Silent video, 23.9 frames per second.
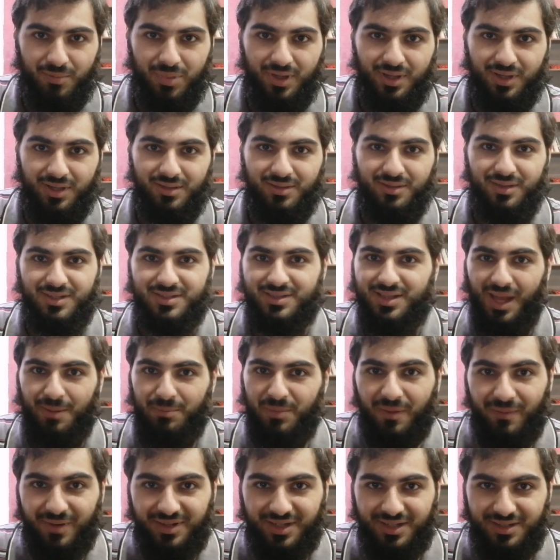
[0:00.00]
But Islam
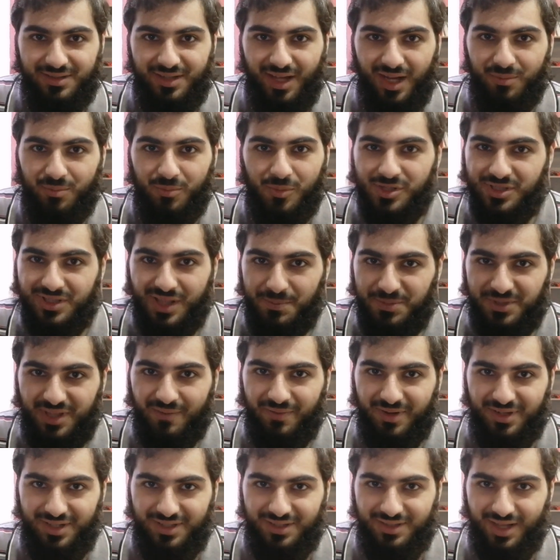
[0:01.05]
never did that. Muslims
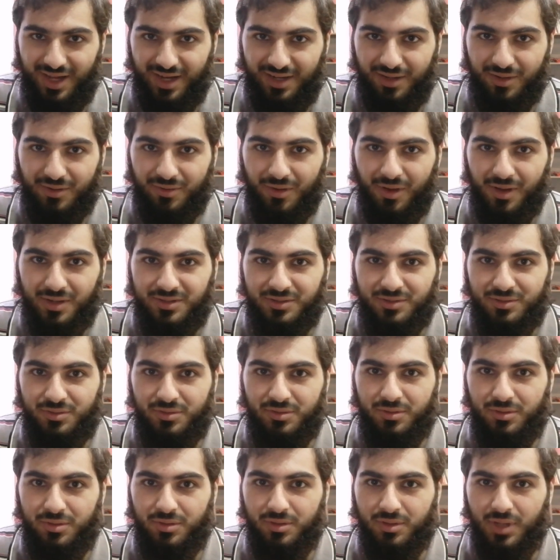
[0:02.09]
never did that across
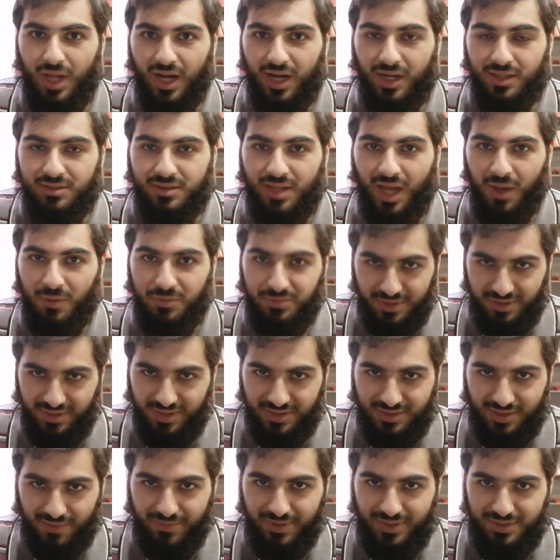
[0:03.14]
our 1,000
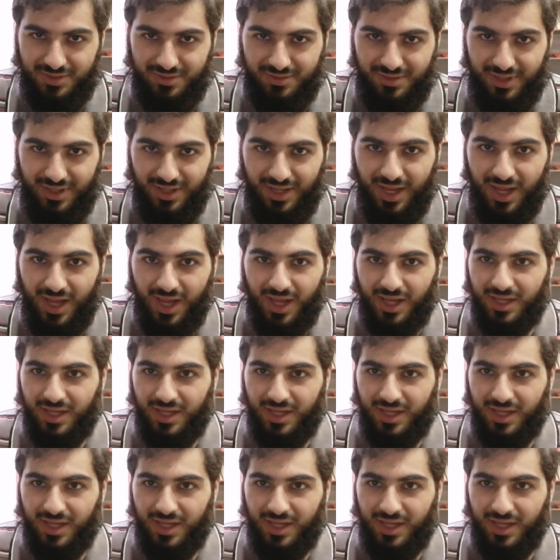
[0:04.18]
years of history.